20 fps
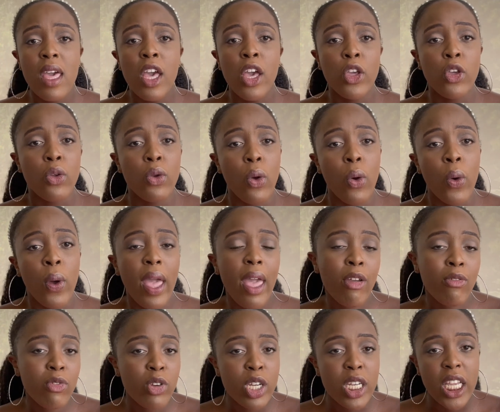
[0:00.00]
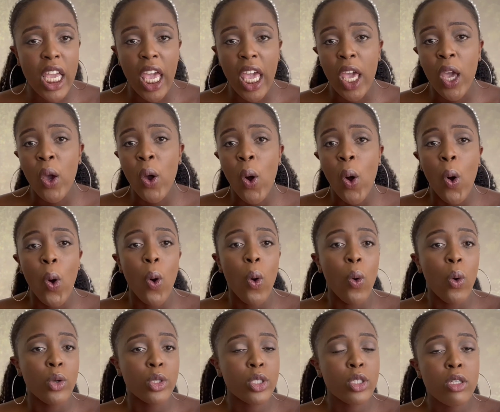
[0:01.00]
you know, every day,
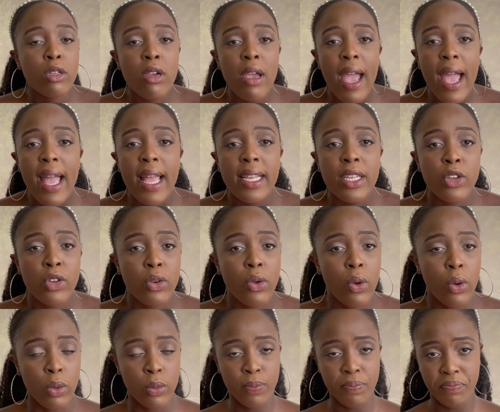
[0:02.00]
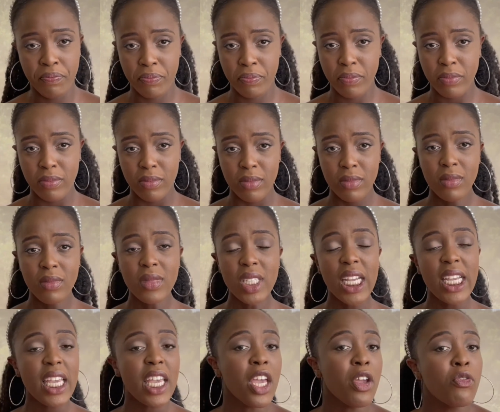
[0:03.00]
or 2 rand, you know,
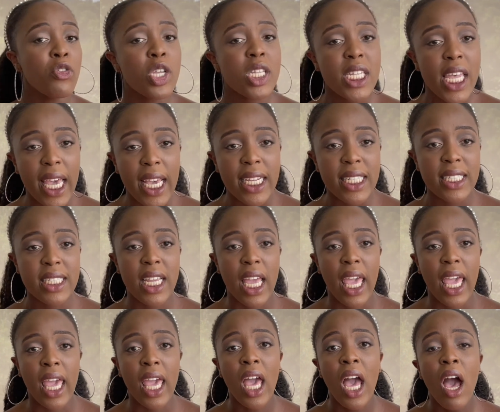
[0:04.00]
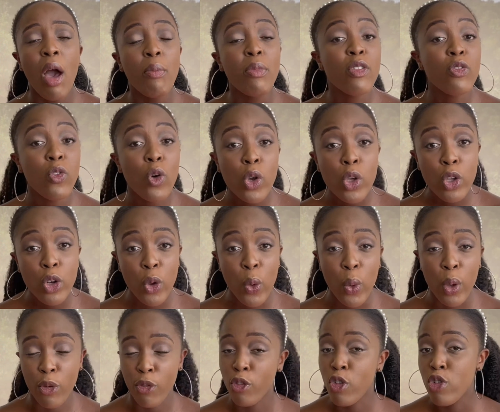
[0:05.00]
every second day, before you know
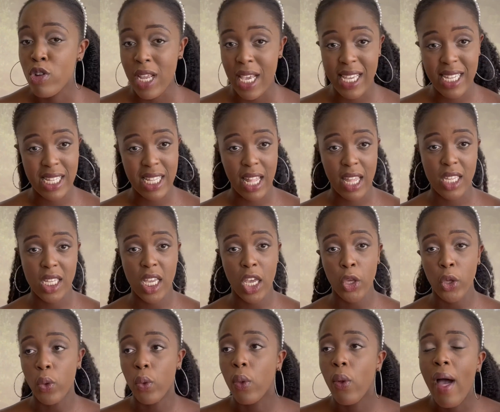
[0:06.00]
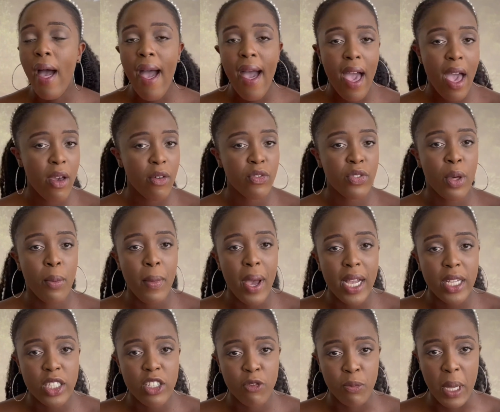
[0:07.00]
it, a few days later, you'll have the
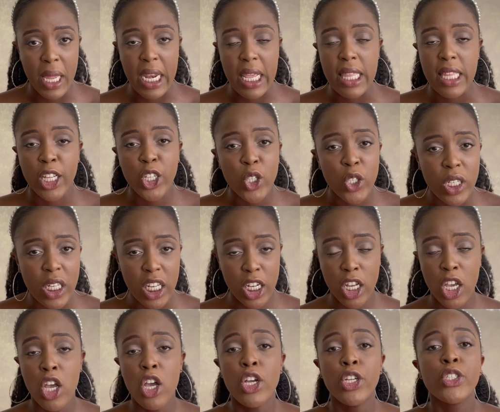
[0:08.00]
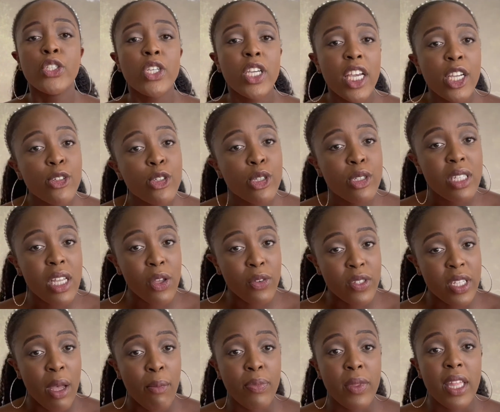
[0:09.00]
amount of money that you need to get yourself
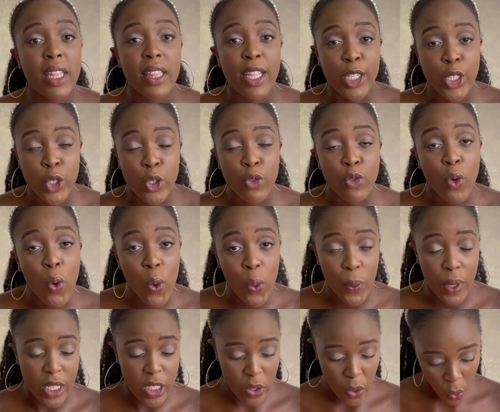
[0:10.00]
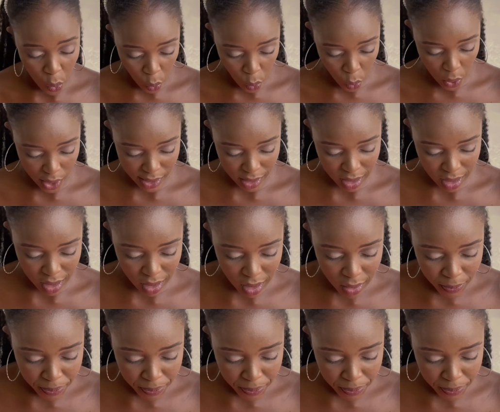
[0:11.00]
something that you've always wanted.